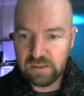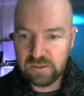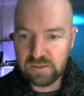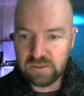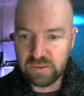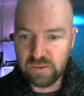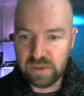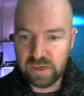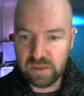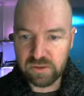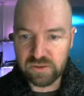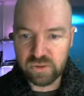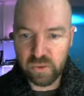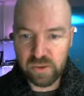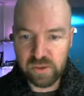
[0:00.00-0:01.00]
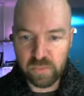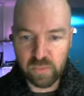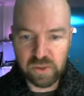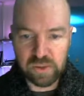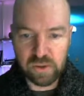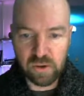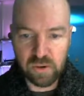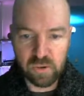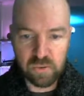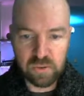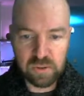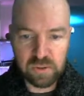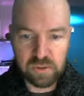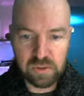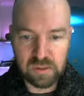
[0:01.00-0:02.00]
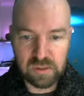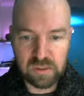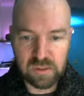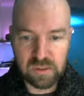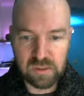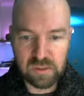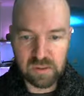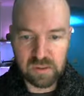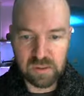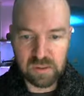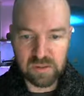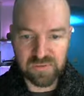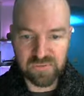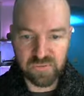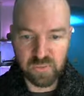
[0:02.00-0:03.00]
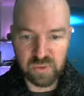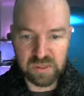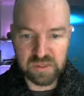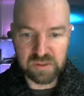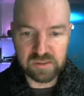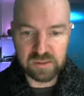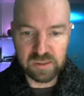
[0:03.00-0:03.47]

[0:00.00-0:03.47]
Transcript: So in our joint window, if we